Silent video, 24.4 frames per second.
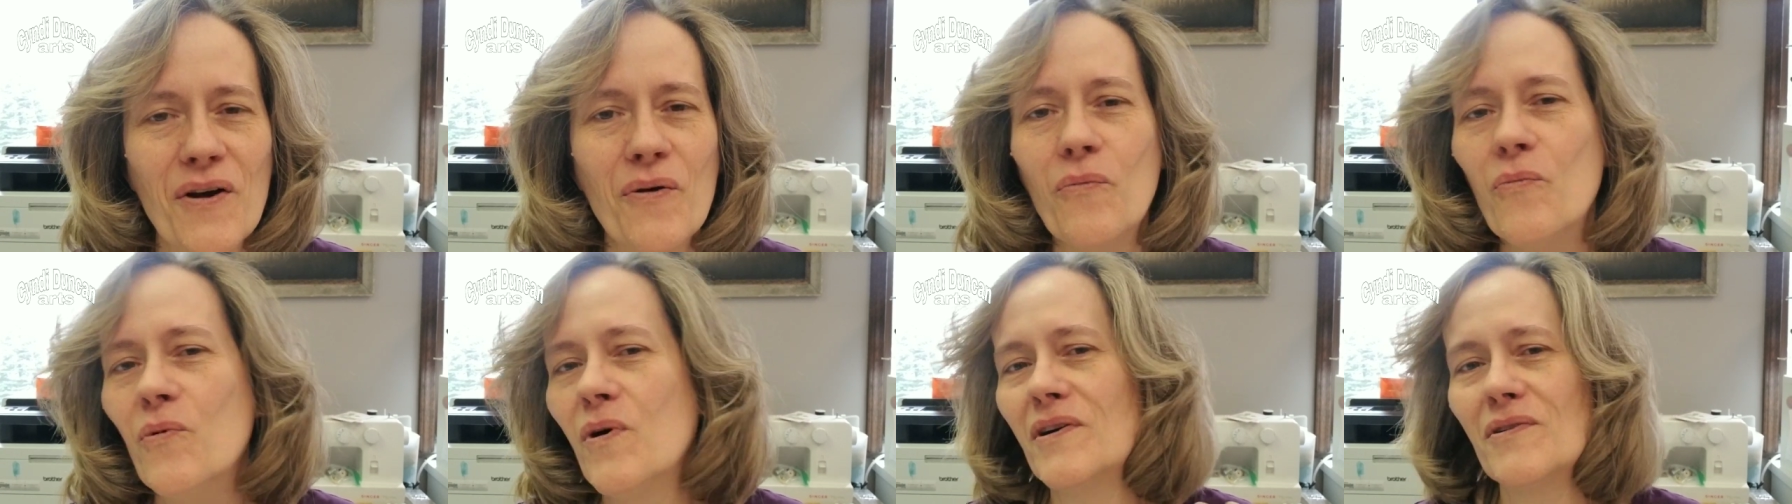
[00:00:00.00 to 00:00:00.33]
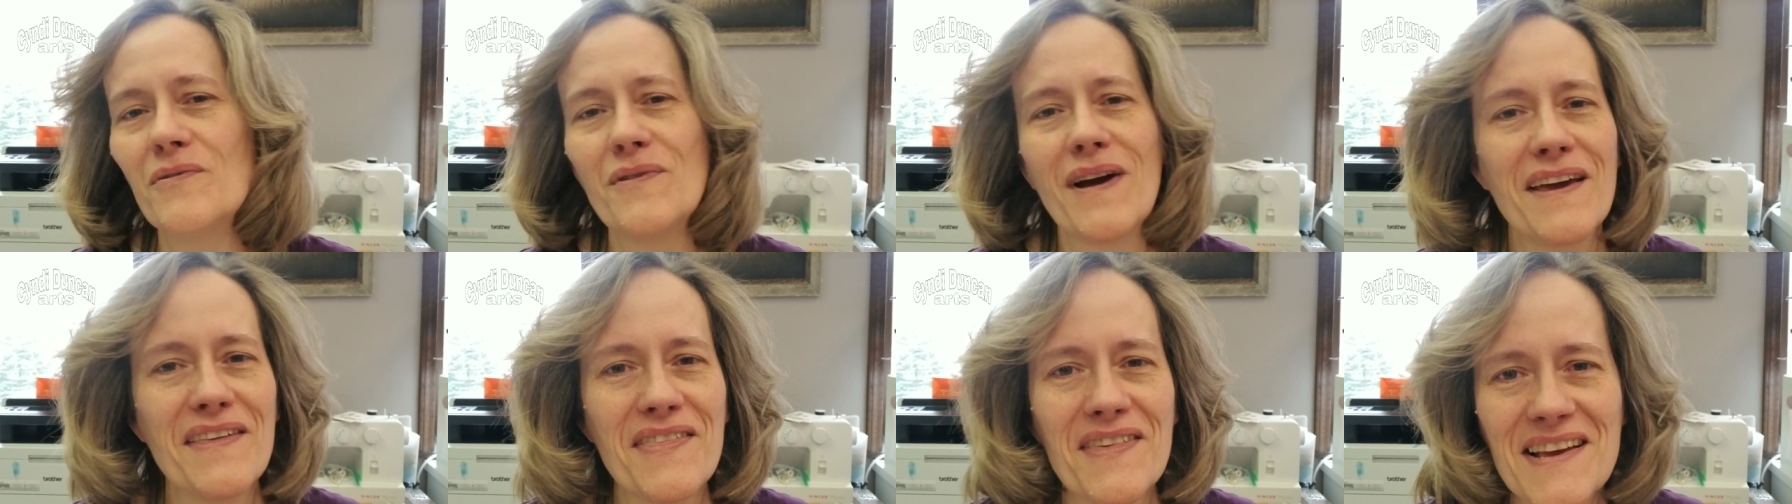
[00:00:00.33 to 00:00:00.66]
What
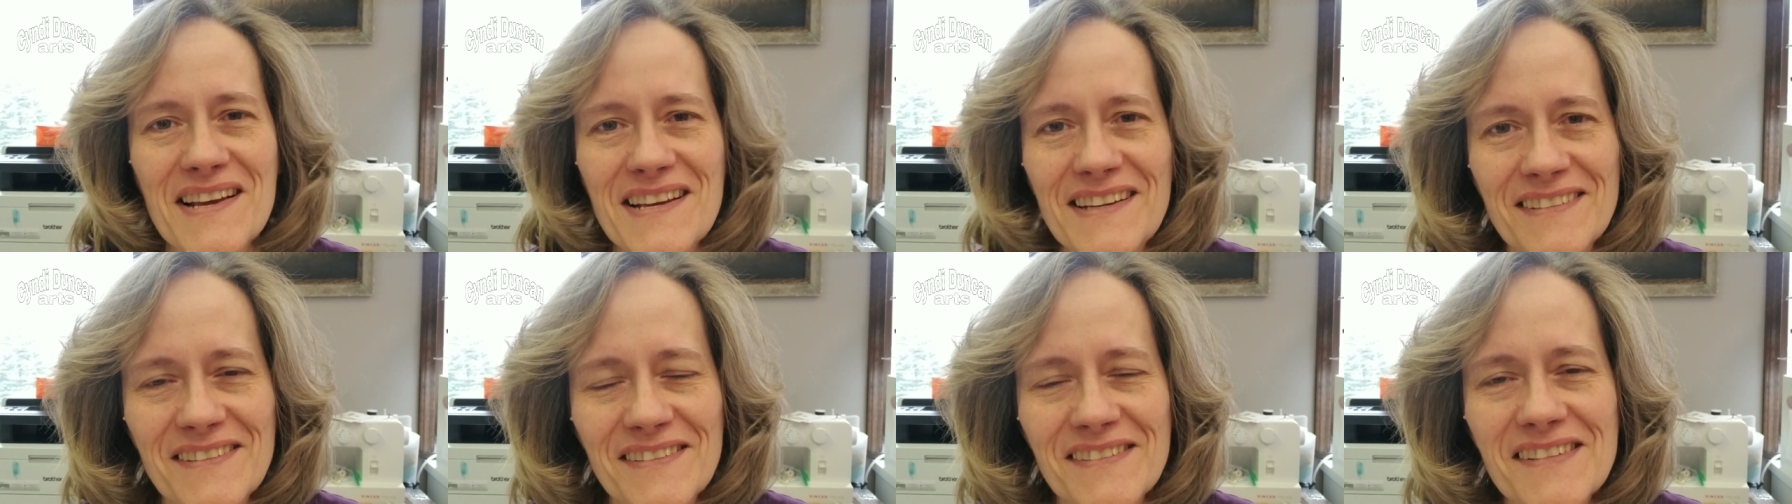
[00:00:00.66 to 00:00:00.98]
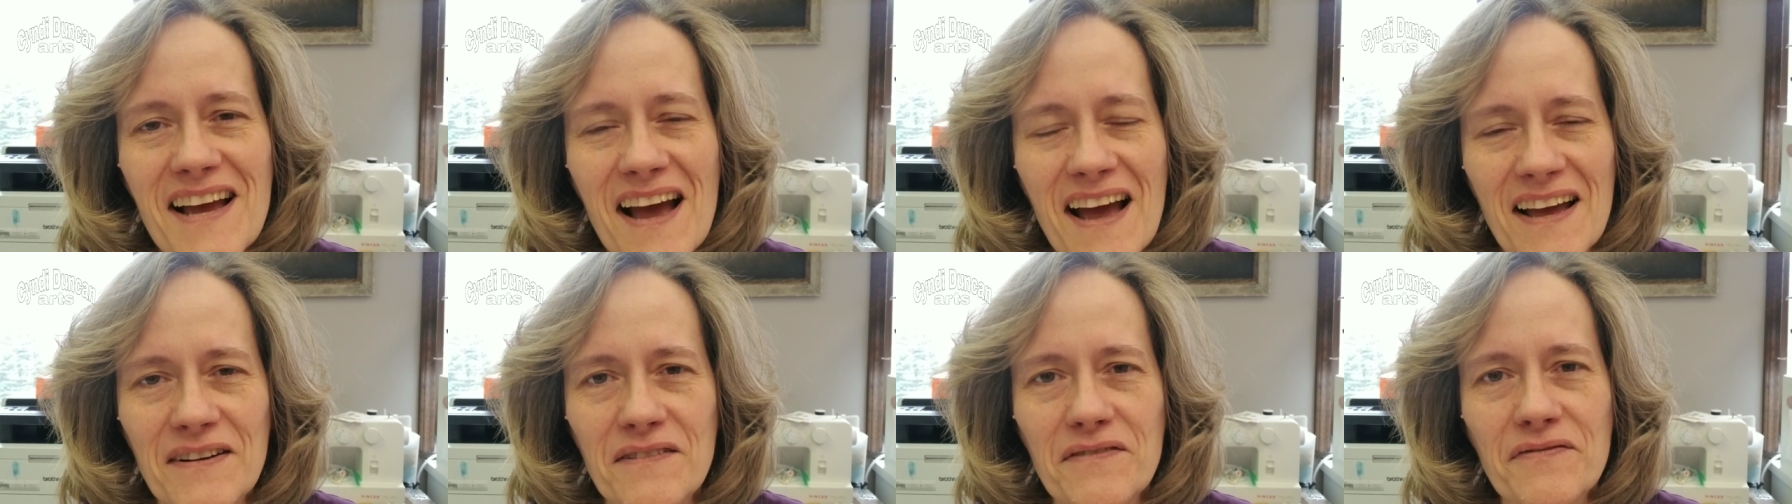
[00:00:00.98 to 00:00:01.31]
do I think is
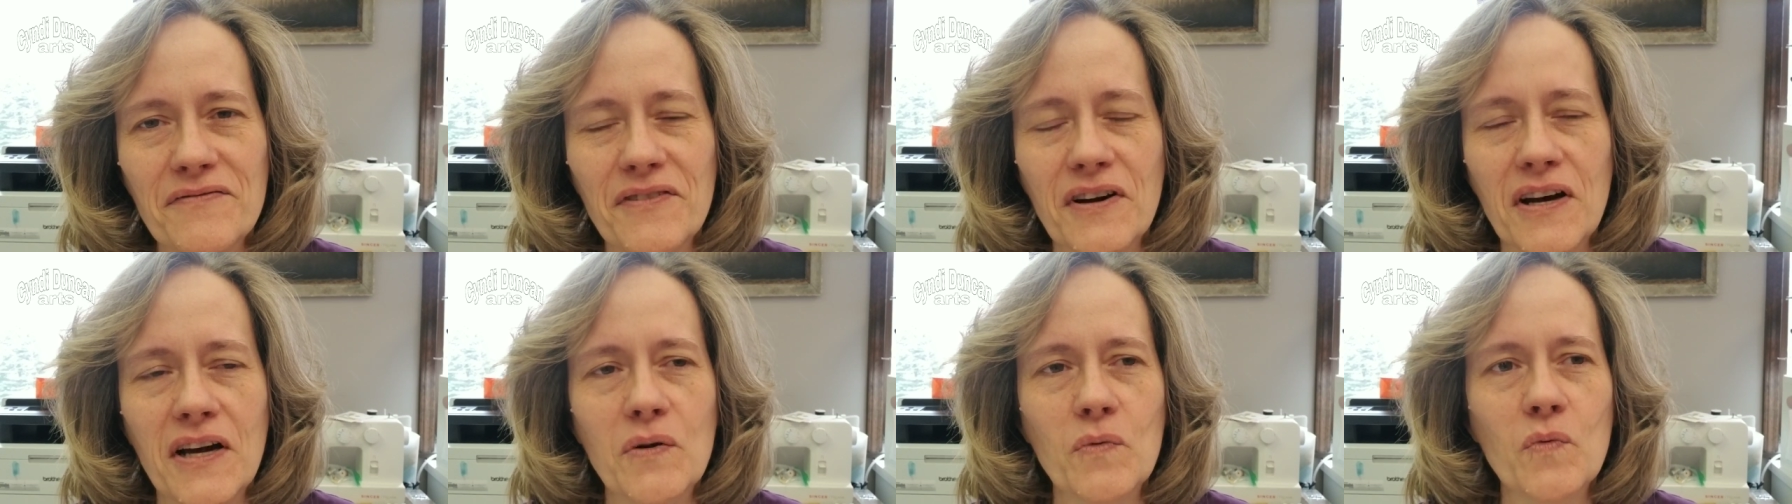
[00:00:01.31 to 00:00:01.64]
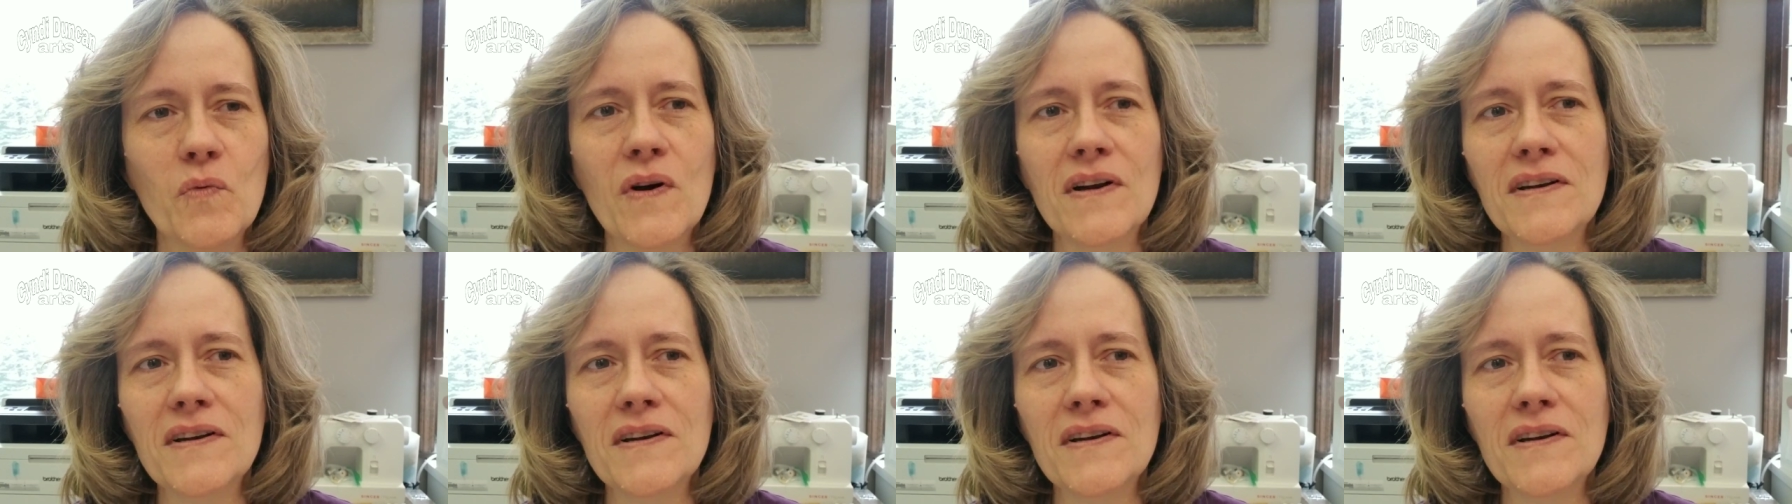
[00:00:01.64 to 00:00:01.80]
kind of fun?